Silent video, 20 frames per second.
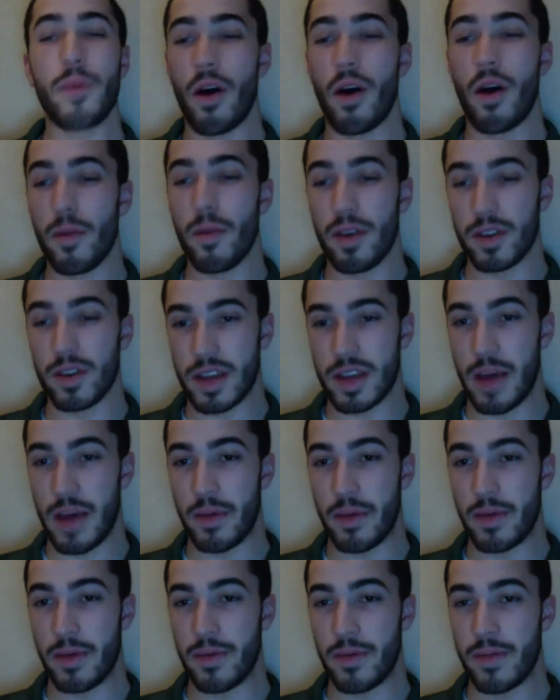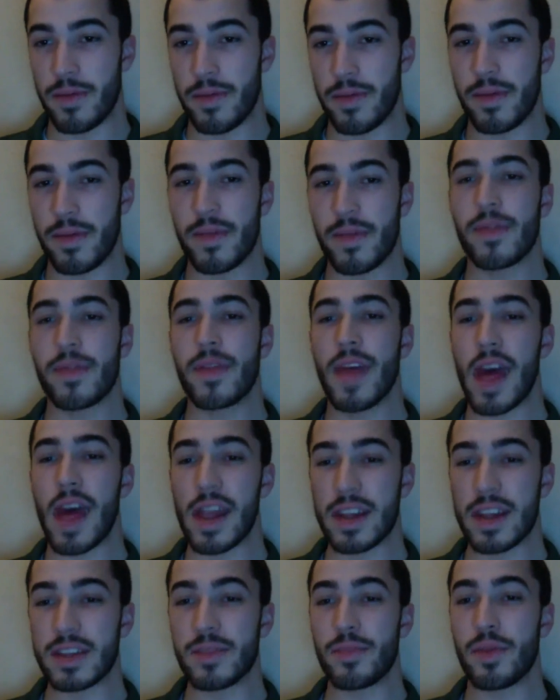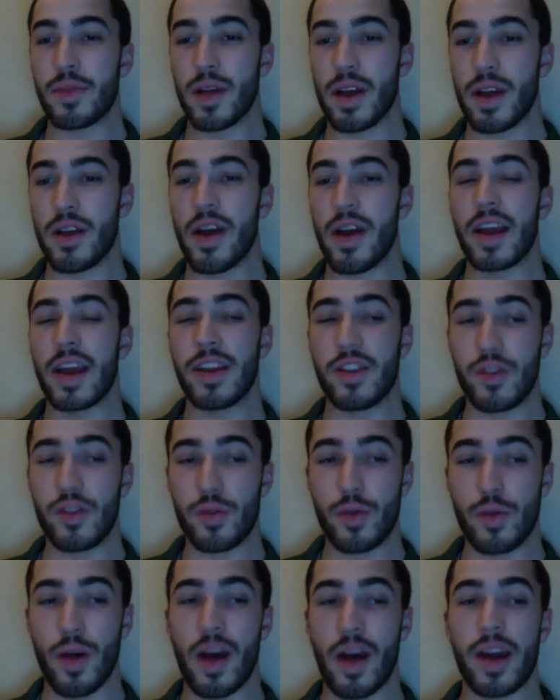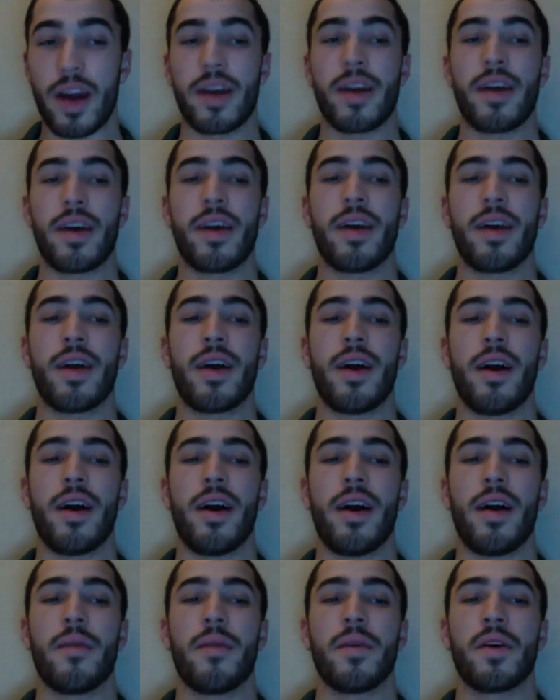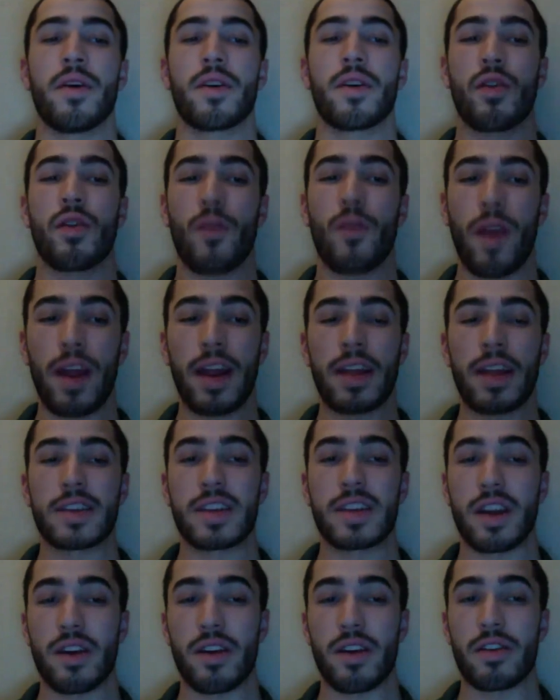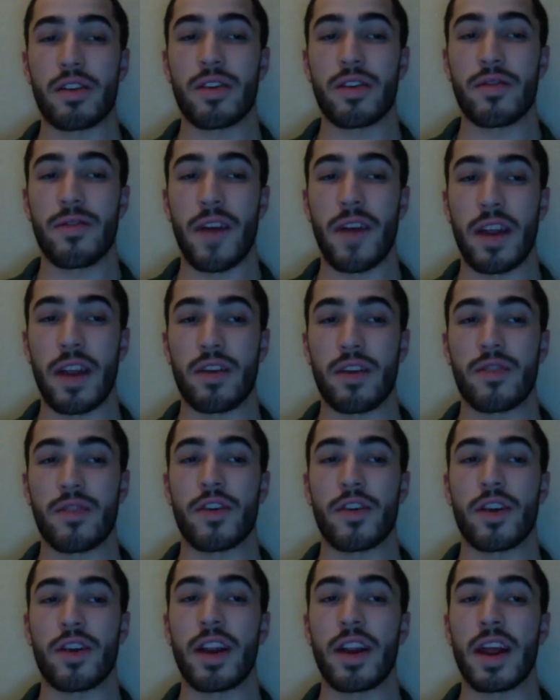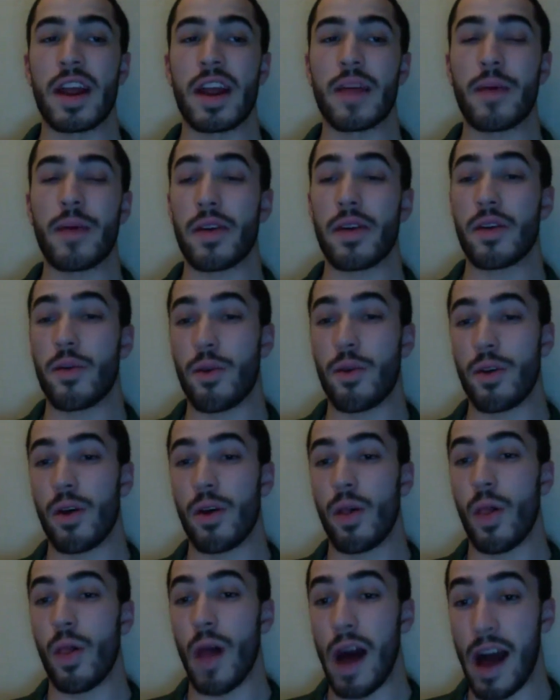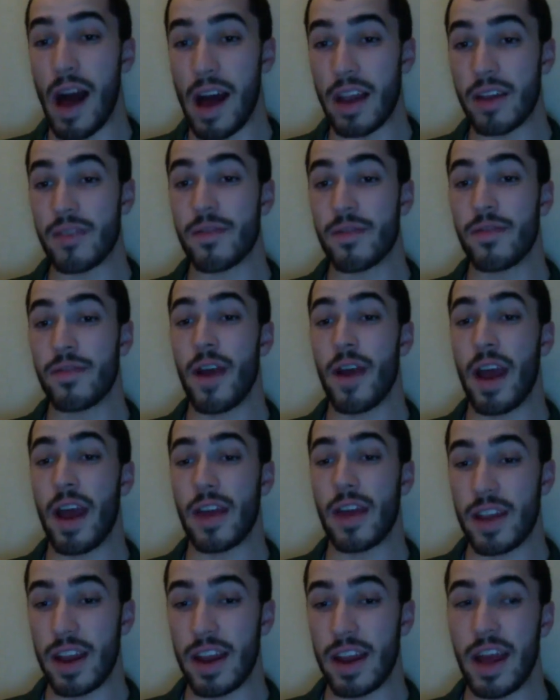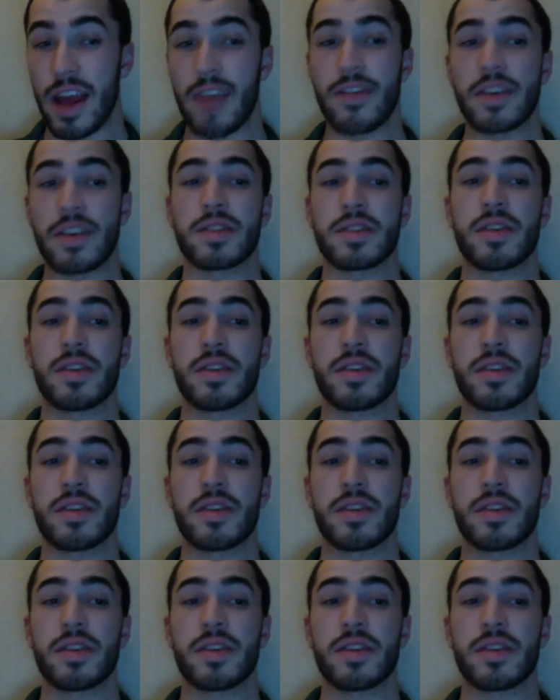Millsap. That is a player I do like. Great interior defender. They're going to need him on the court a lot for Anthony Davis.